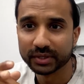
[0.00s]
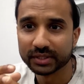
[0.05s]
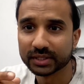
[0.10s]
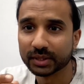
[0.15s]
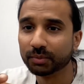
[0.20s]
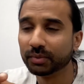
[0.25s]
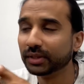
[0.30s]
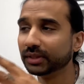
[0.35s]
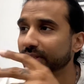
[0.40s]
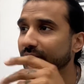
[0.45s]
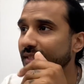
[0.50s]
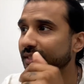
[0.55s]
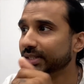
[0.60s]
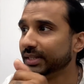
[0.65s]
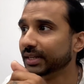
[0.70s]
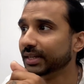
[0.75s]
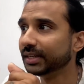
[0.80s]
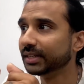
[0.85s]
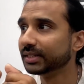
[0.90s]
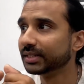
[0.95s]
with someone,
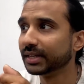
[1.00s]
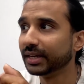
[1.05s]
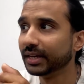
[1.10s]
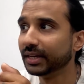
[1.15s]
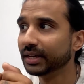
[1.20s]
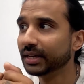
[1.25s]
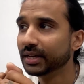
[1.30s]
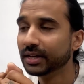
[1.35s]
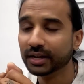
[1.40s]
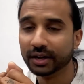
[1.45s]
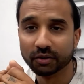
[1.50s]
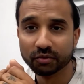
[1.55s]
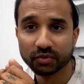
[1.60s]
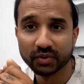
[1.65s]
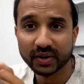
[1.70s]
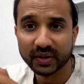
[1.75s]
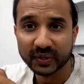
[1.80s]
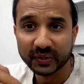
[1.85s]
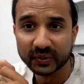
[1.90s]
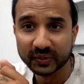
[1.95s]
this is a
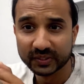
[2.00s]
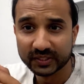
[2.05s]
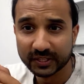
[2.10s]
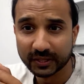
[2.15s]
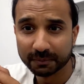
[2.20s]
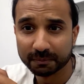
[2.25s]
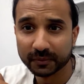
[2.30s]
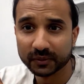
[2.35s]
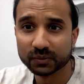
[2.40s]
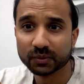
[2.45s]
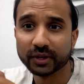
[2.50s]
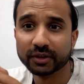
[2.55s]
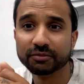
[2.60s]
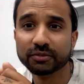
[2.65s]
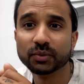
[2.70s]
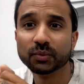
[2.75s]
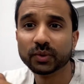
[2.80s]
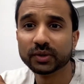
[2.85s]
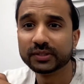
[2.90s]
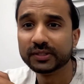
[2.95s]
really good tip as well.
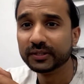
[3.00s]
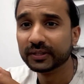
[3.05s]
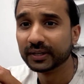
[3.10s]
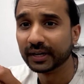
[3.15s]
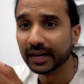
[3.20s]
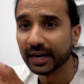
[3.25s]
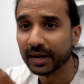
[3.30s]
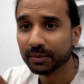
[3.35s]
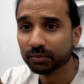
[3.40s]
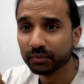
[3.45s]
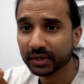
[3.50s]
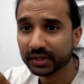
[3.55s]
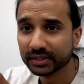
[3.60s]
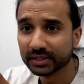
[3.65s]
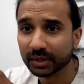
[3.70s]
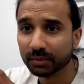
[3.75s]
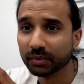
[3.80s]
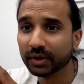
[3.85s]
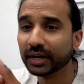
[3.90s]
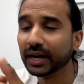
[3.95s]
If you was to collab with
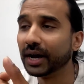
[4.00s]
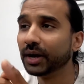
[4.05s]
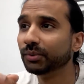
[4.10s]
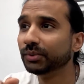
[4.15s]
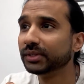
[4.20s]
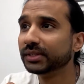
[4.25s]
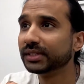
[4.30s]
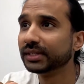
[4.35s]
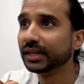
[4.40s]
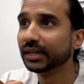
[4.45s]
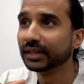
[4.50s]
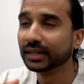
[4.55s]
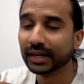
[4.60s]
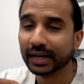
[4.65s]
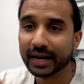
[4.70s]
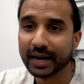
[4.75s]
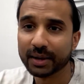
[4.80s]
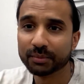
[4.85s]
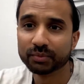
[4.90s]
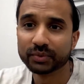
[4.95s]
someone, I would say
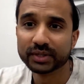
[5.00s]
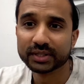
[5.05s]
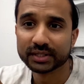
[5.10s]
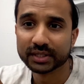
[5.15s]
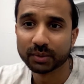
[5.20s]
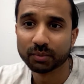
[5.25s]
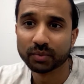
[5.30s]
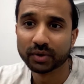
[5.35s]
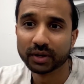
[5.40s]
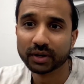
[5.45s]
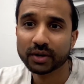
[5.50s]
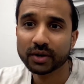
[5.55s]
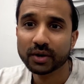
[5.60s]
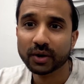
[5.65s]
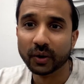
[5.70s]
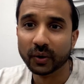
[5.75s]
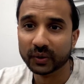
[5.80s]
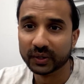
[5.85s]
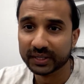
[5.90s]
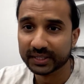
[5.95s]
collab with someone
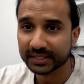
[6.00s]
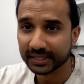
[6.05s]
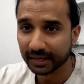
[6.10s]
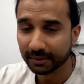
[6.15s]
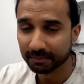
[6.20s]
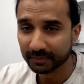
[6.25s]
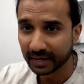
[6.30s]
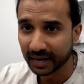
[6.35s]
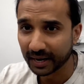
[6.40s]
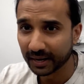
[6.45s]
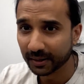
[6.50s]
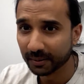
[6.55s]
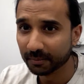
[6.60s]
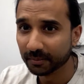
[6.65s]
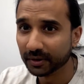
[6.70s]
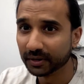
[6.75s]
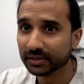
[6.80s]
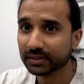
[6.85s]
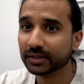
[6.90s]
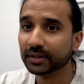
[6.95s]
on the same
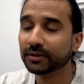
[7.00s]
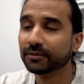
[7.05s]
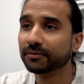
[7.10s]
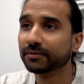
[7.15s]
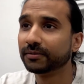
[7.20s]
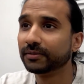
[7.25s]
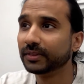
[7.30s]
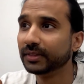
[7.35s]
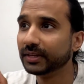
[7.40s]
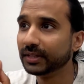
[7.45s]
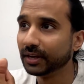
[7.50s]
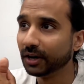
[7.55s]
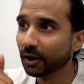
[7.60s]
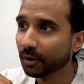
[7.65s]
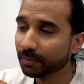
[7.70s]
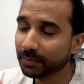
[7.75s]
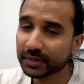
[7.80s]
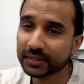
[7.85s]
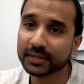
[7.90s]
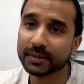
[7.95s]
caliber. So if the
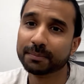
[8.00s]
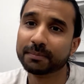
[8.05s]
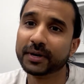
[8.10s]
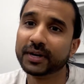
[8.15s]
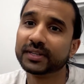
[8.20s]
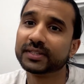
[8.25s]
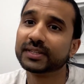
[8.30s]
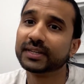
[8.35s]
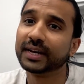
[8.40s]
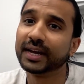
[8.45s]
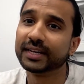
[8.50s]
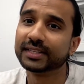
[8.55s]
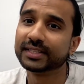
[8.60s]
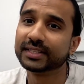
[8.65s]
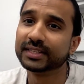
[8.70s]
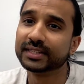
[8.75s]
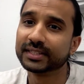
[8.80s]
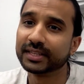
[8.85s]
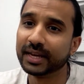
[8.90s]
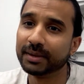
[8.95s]
opposite person has
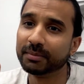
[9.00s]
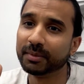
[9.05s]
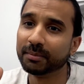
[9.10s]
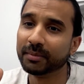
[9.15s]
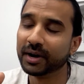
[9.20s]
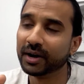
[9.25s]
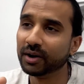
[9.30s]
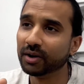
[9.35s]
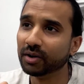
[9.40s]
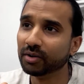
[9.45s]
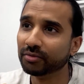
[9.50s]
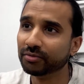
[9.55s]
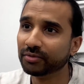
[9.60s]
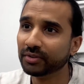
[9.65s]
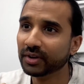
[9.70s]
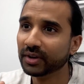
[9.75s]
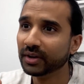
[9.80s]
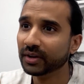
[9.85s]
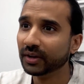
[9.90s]
the same amount of